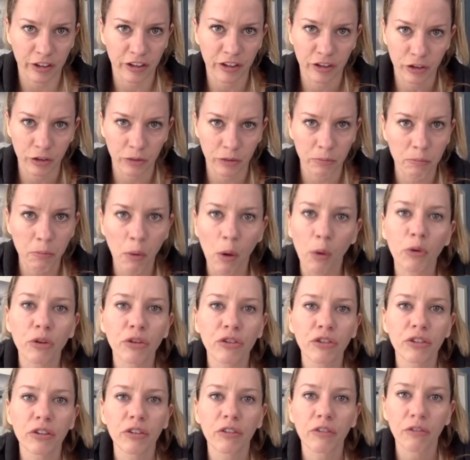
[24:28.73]
It's your
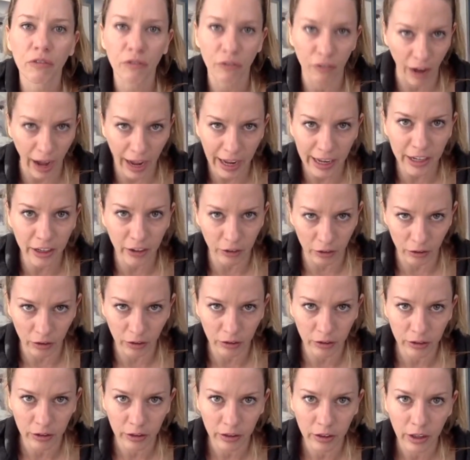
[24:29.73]
most
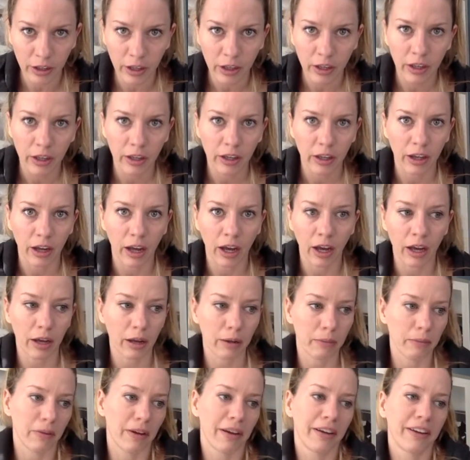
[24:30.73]
vital
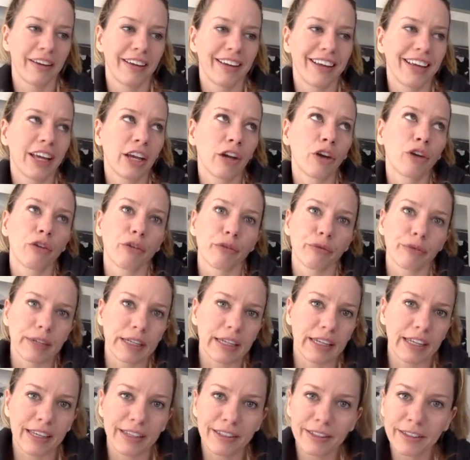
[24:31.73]

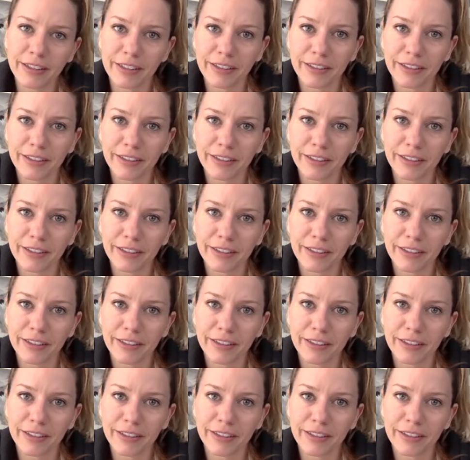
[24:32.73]
ingredient.